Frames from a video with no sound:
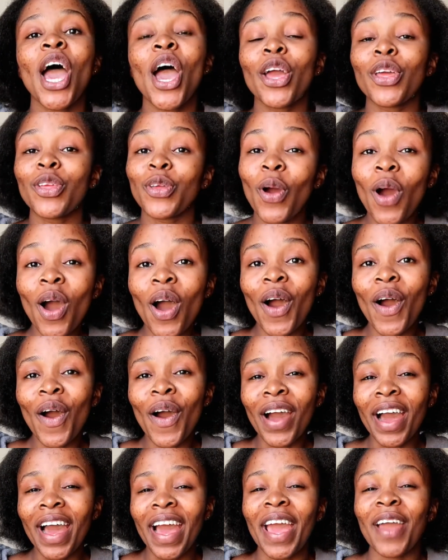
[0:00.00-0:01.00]
Y'all,
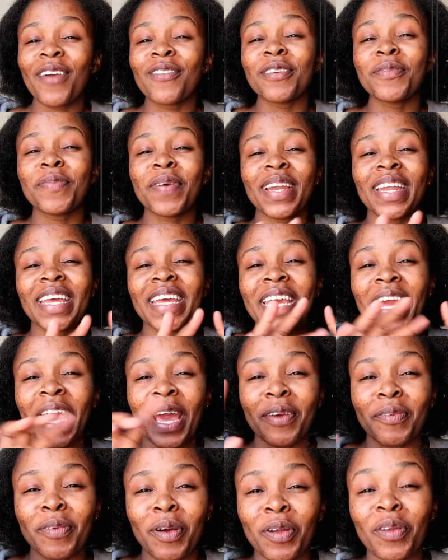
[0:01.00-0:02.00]
everybody
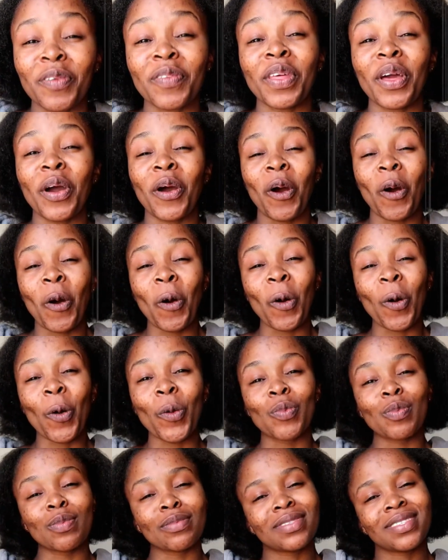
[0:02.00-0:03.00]
came out of their
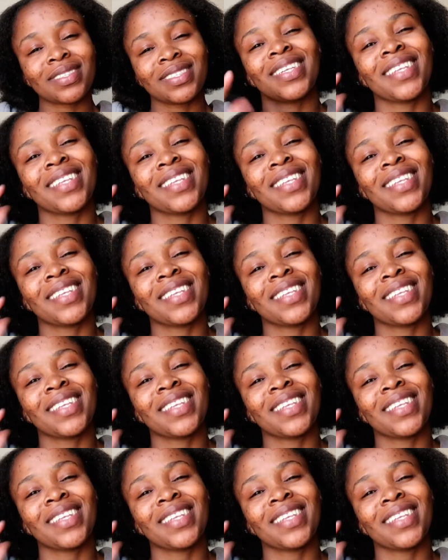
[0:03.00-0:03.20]
homes.